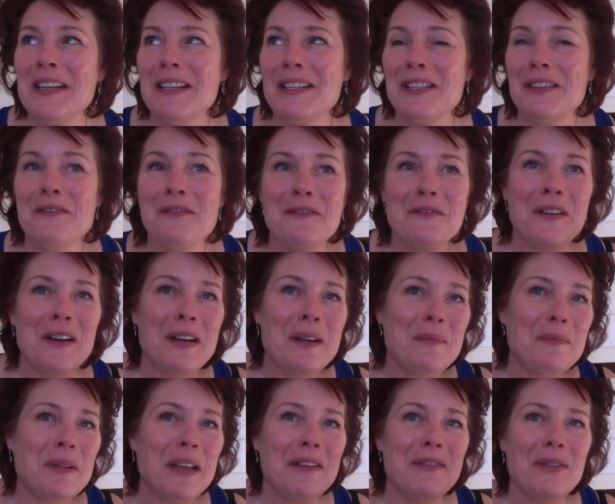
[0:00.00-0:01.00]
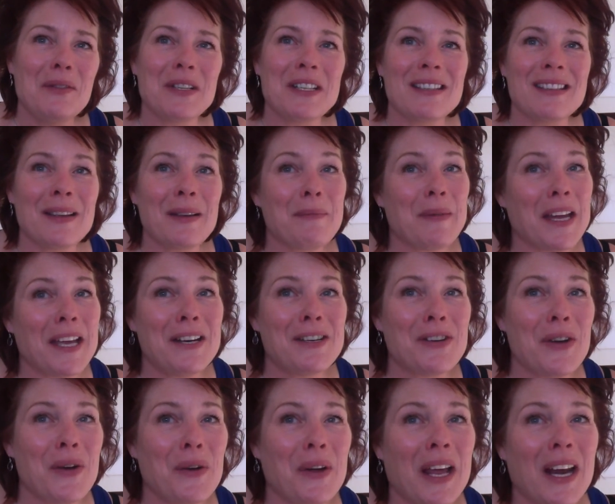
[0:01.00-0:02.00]
is the fun and playful, which is like making a
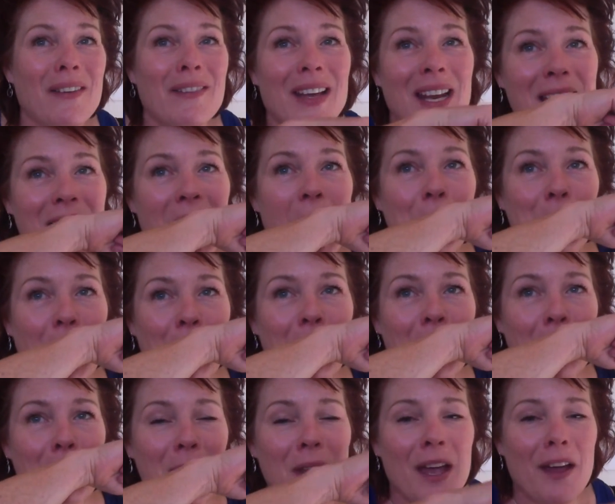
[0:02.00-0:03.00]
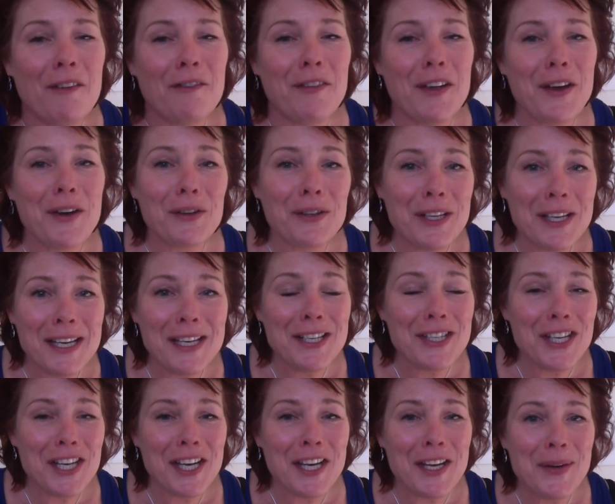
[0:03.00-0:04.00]
joke out of it, Finger licking
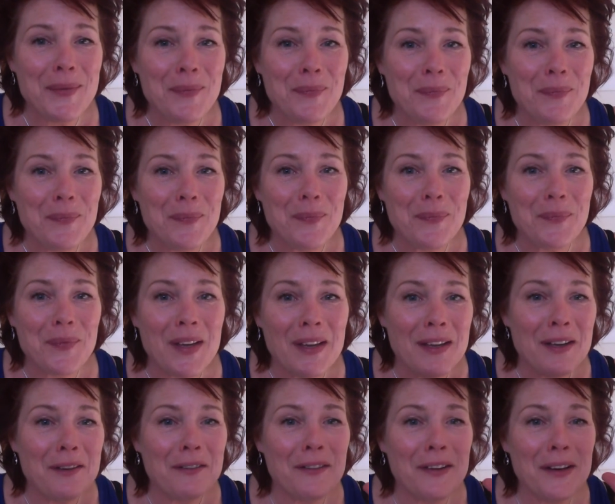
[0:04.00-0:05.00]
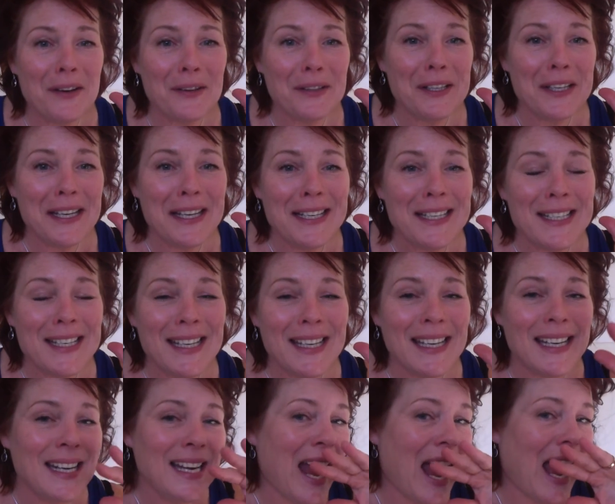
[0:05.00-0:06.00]
chicken. Finger licking
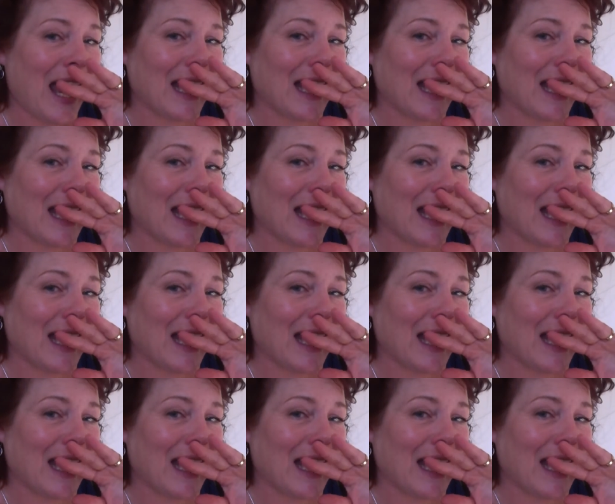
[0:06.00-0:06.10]
chicken.